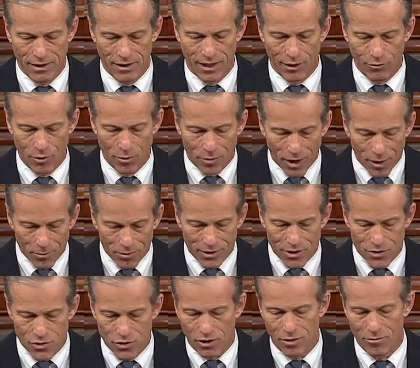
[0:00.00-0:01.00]
And
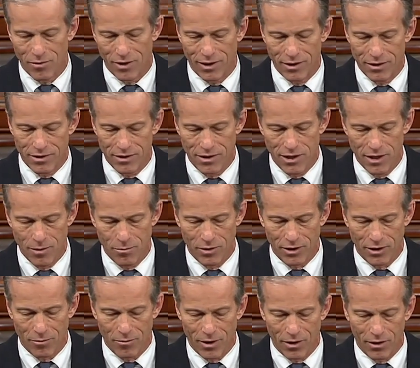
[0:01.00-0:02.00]
Republicans are committed to
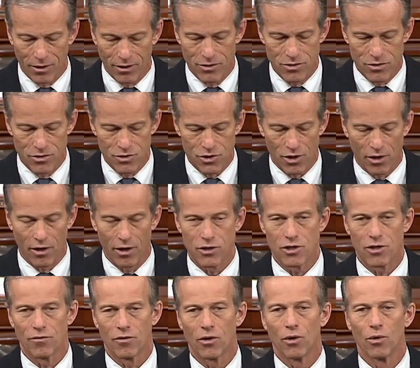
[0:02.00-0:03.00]
keeping Americans in charge
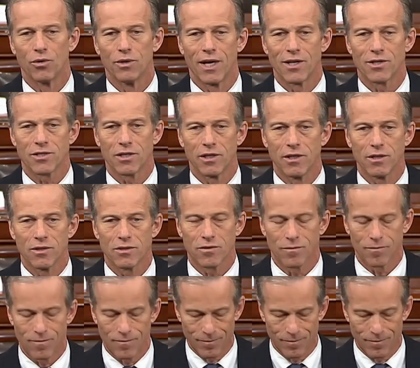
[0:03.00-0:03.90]
of their own destinies.